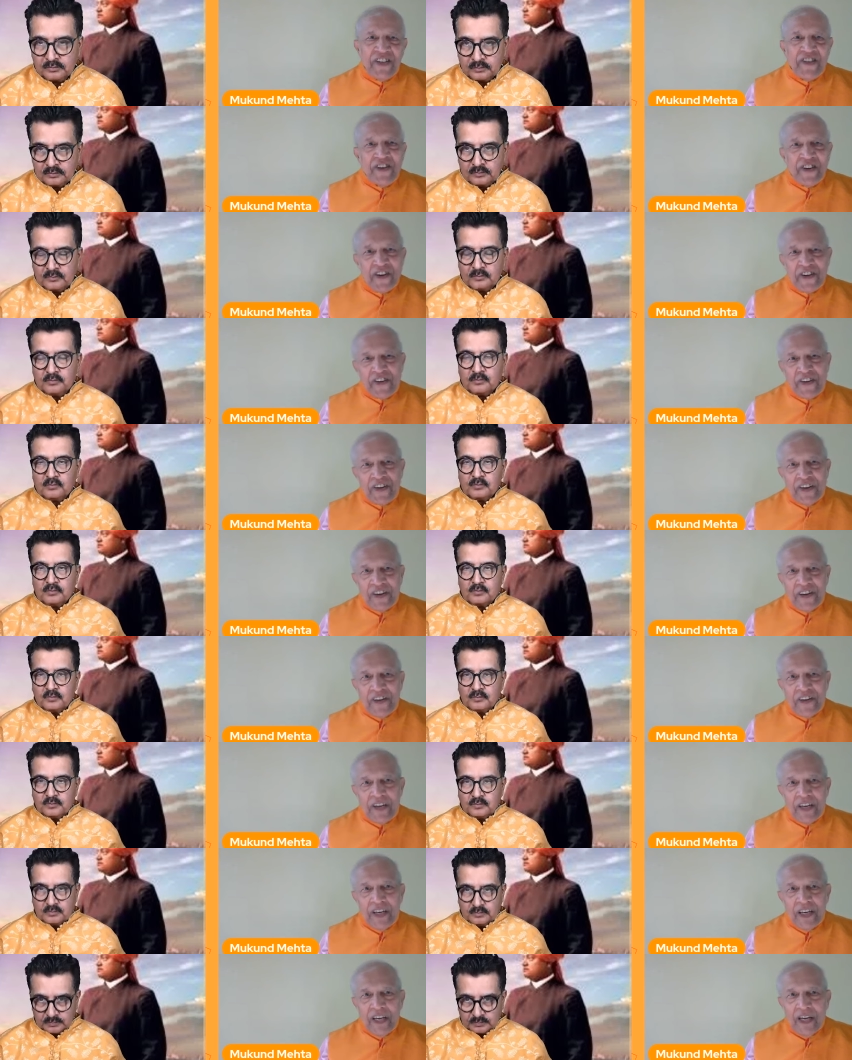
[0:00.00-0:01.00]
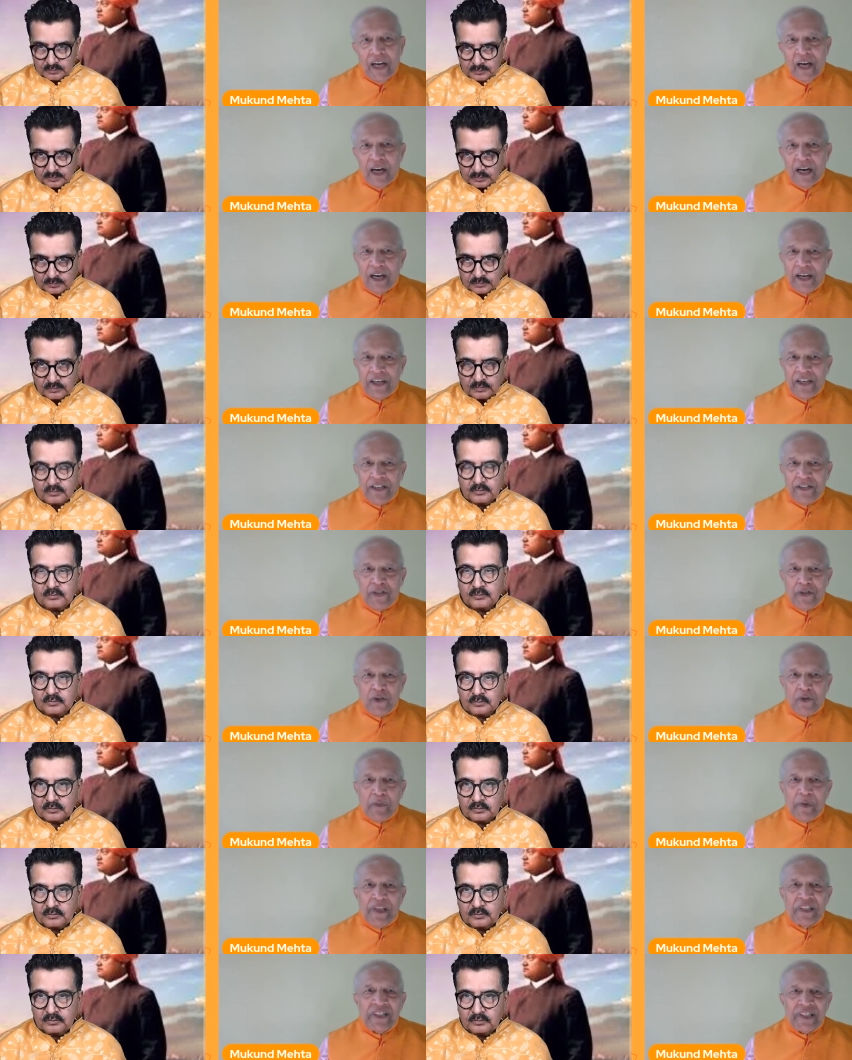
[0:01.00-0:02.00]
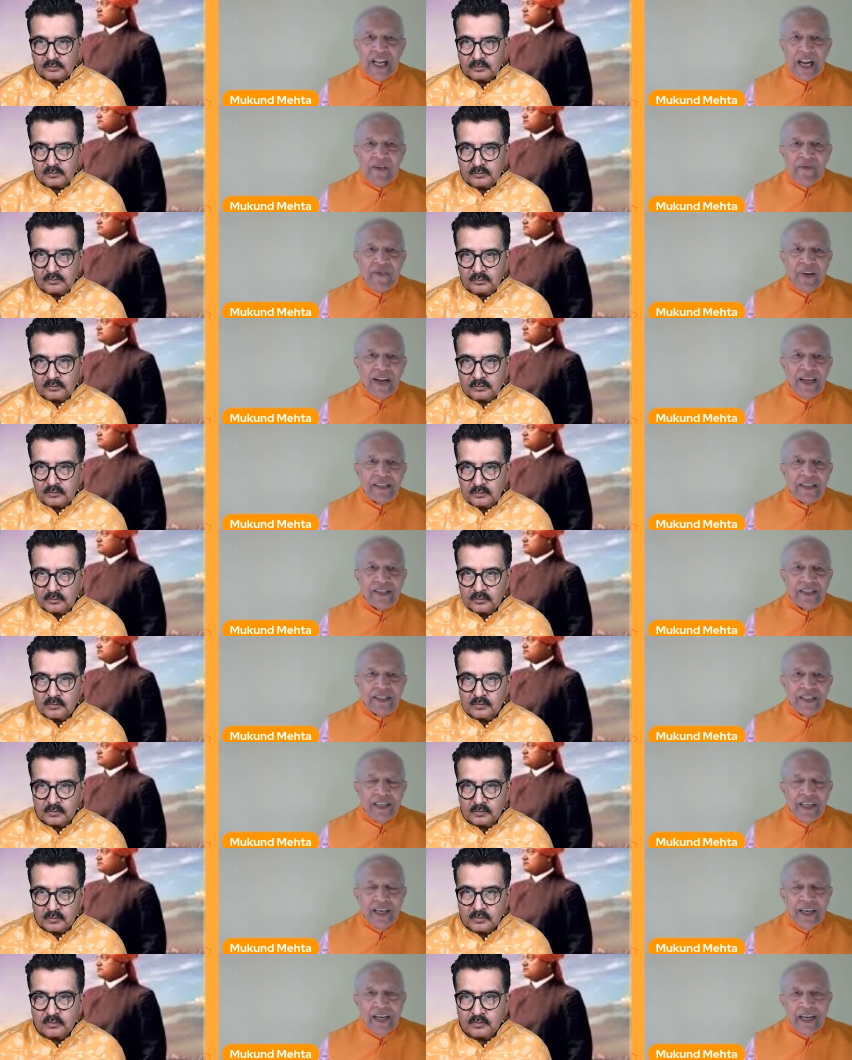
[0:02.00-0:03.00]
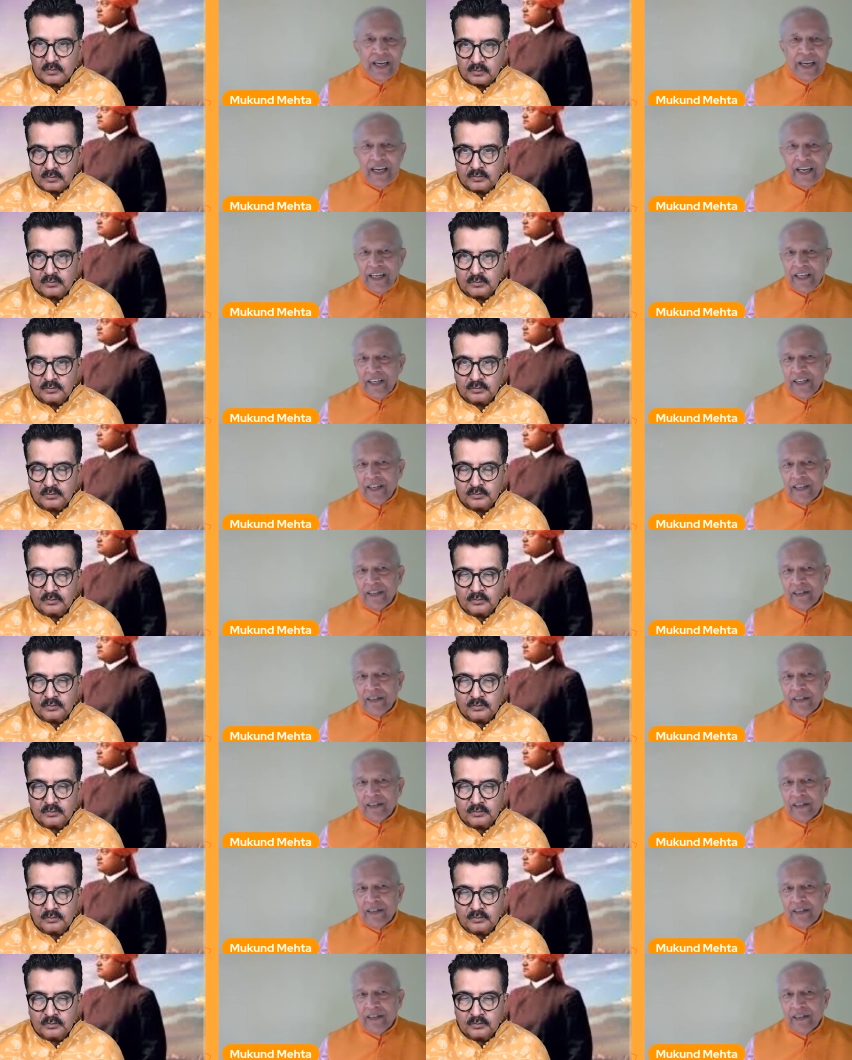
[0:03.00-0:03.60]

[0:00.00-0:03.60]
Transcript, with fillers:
Speaker 1: in return. It should be selfless and